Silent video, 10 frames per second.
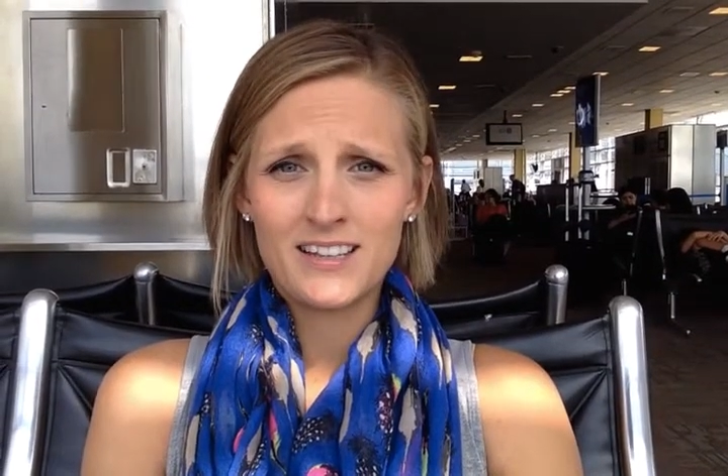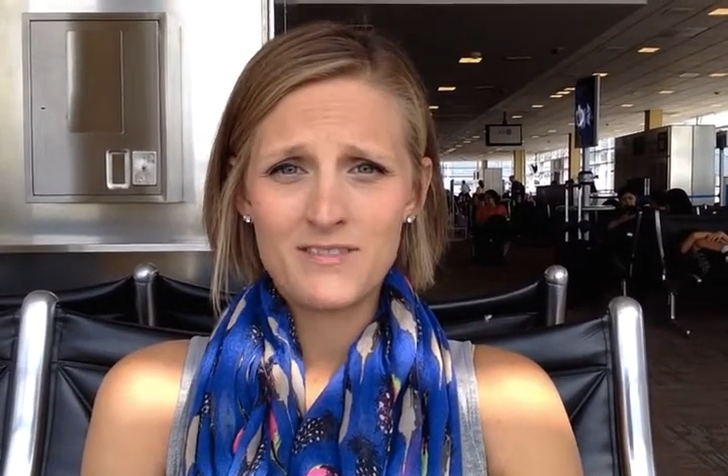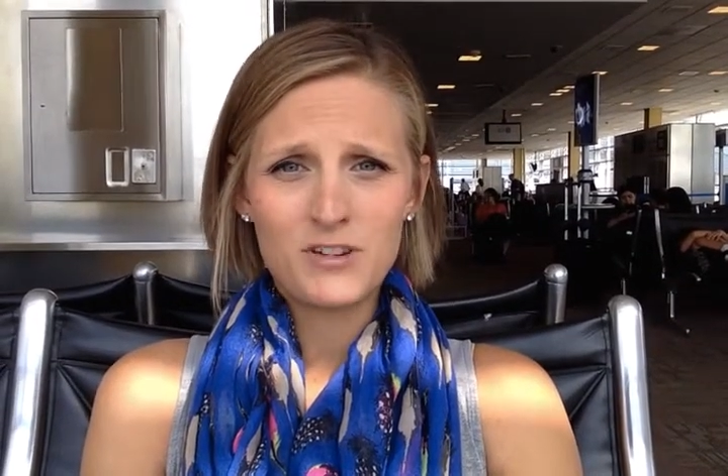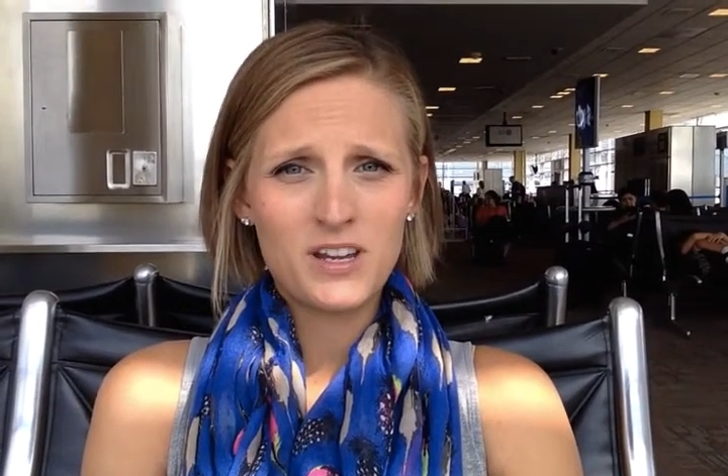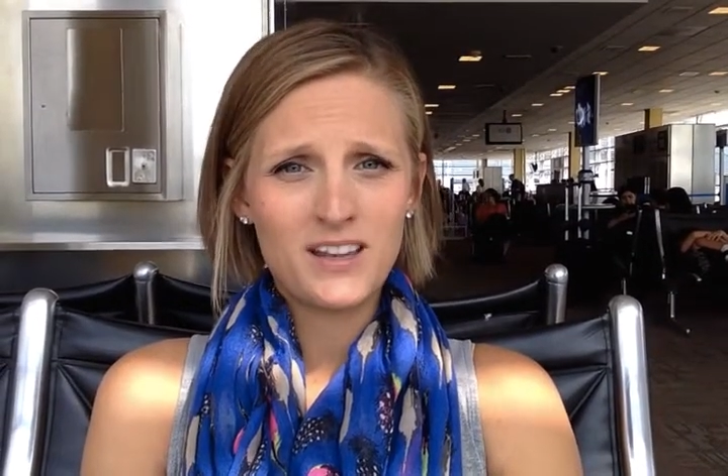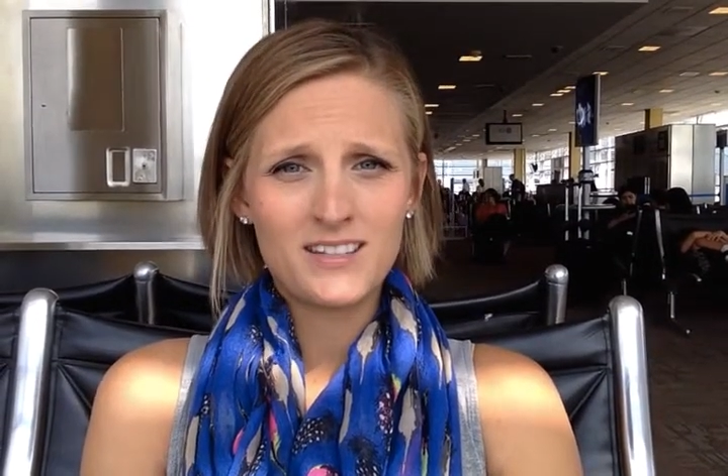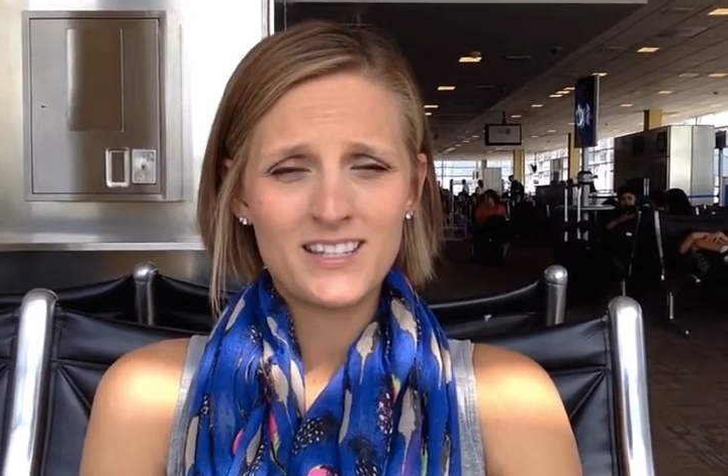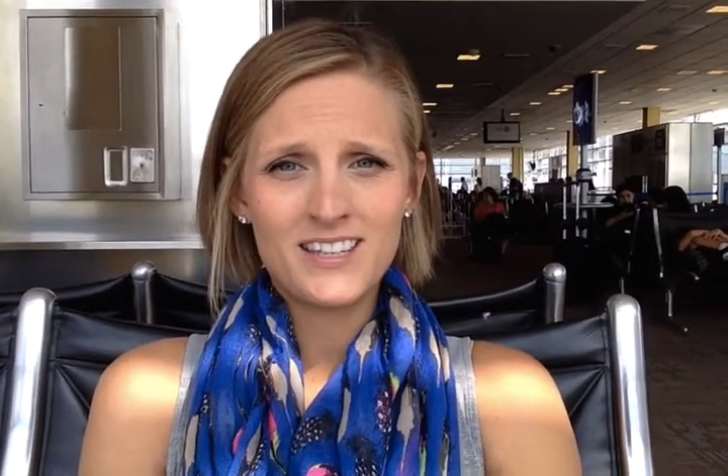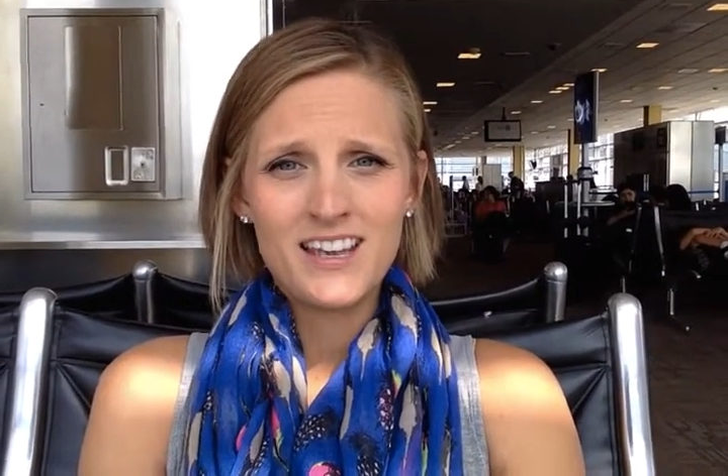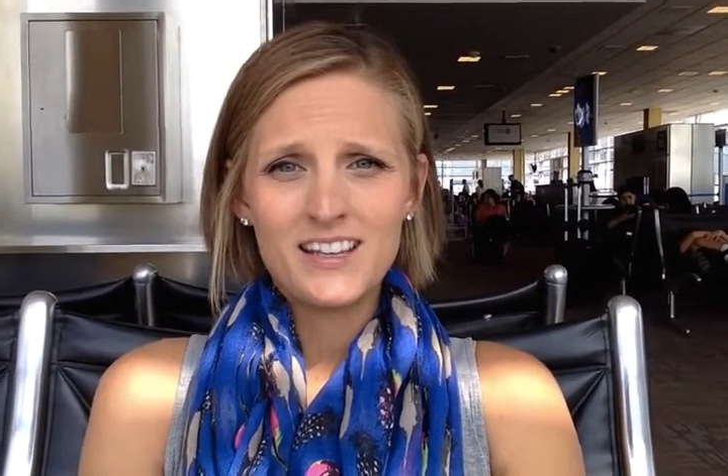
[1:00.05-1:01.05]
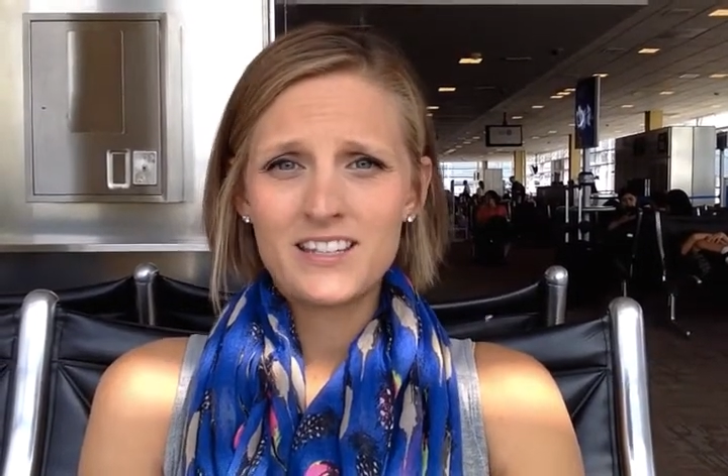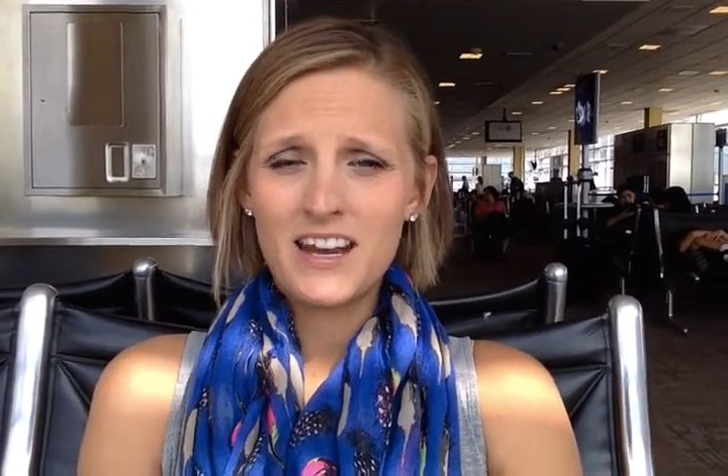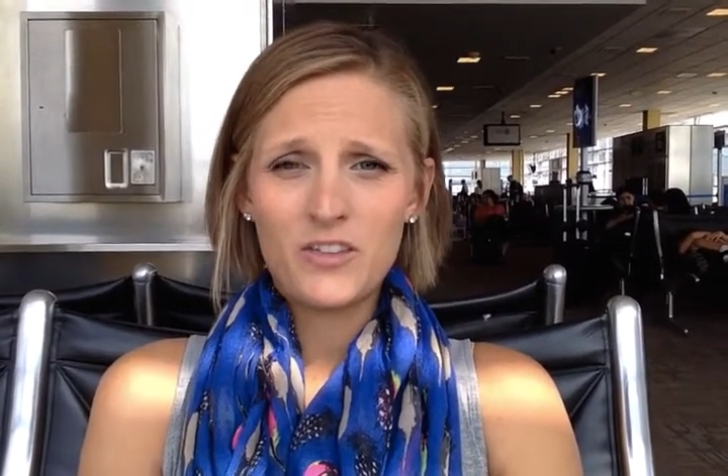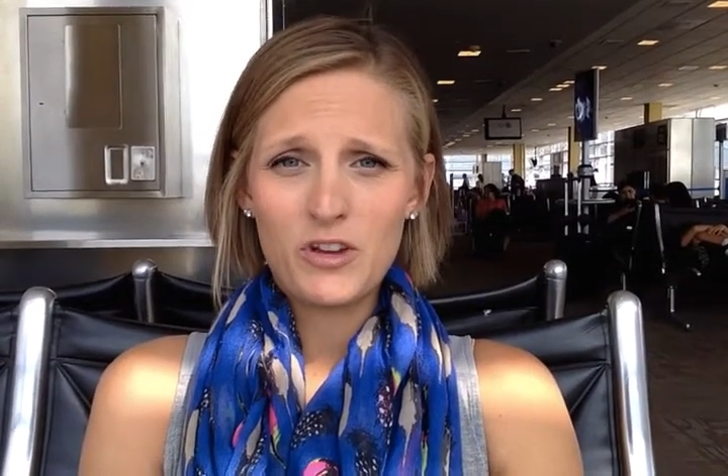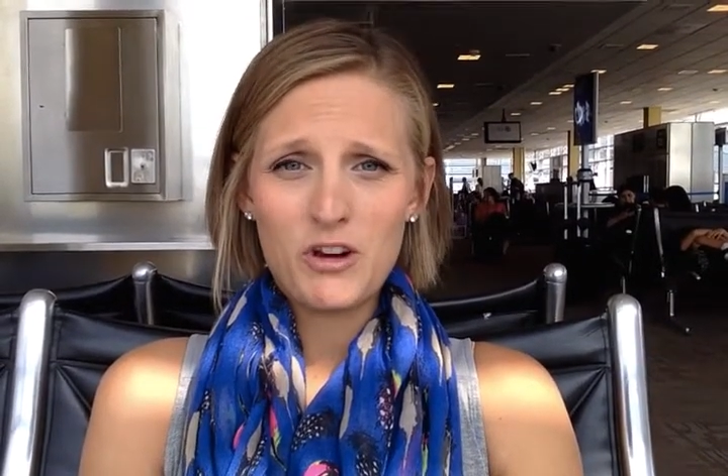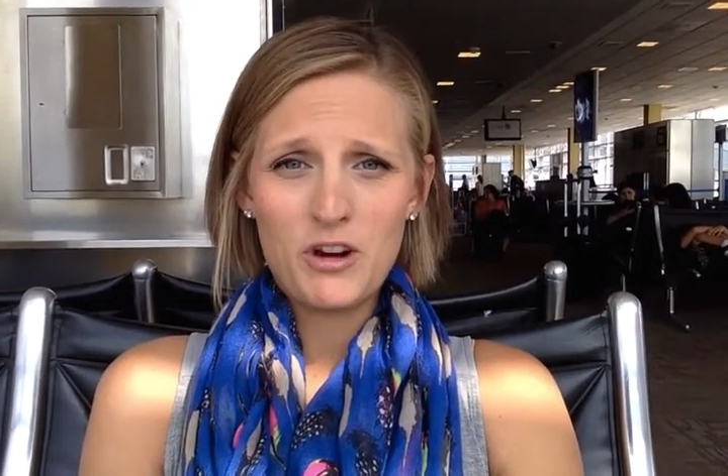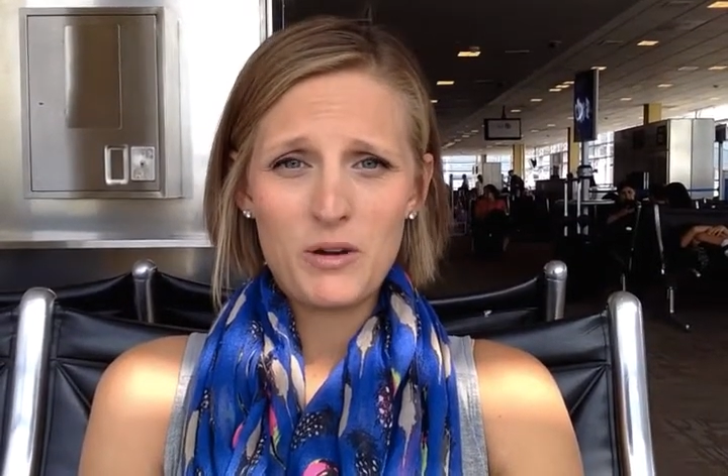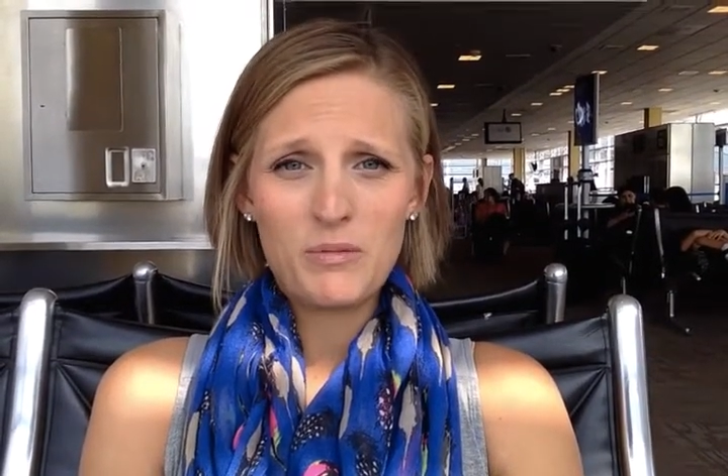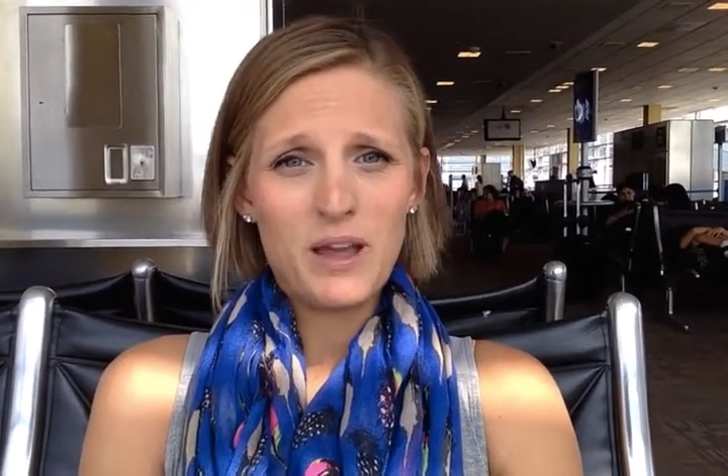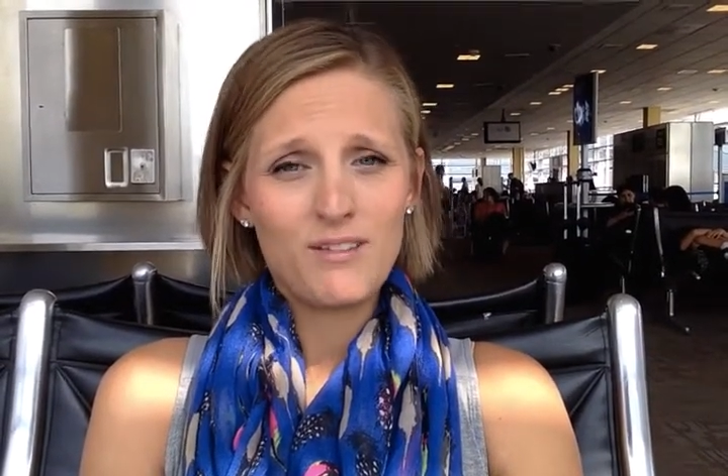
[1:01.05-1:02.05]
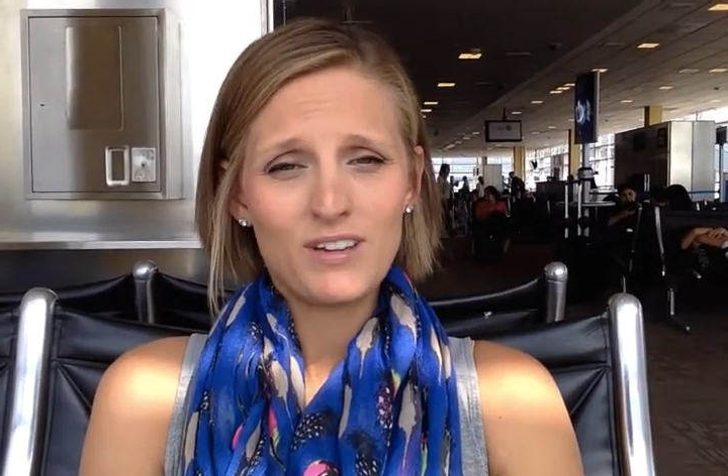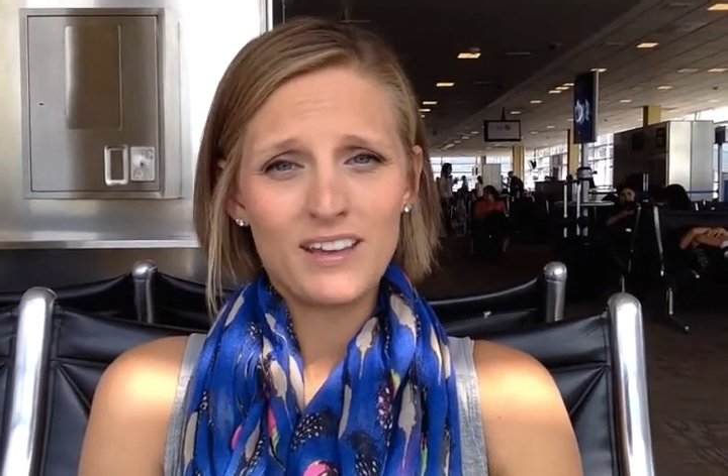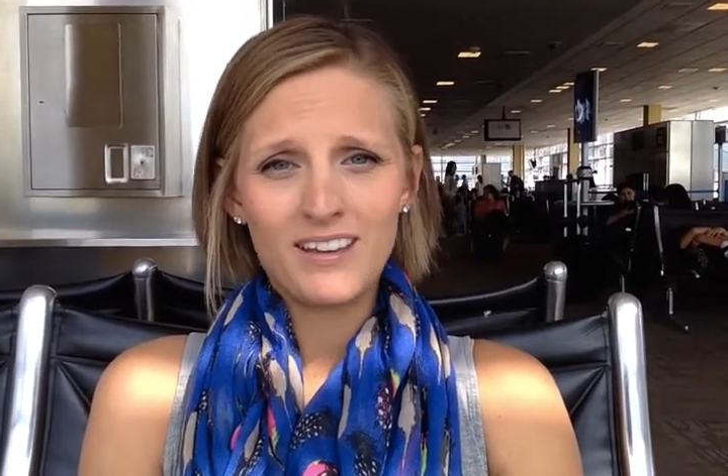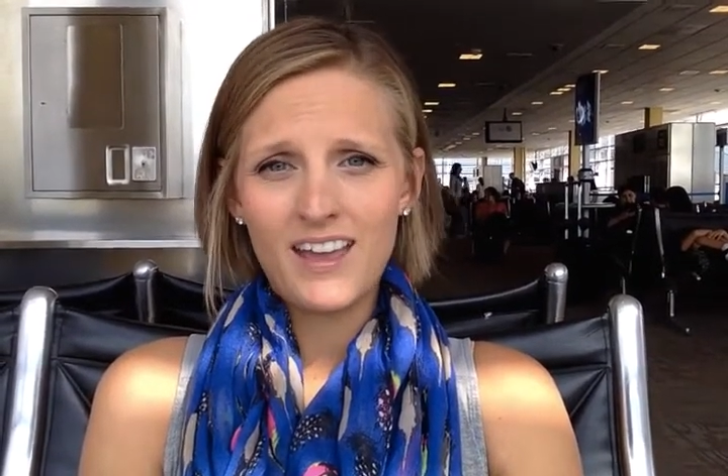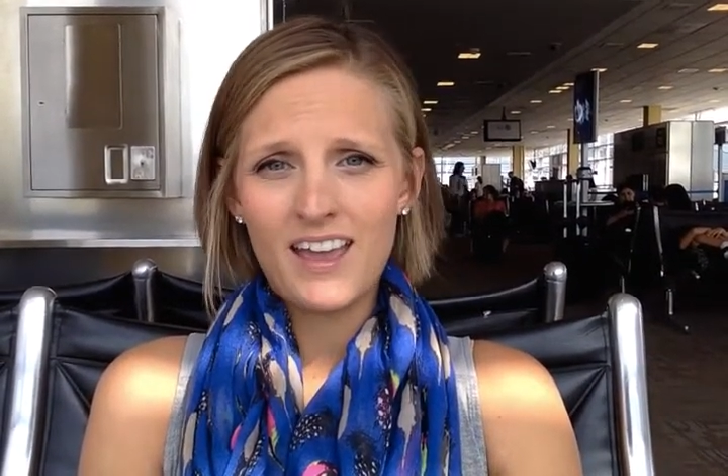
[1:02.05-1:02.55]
to leave your kids standing on the curb waving,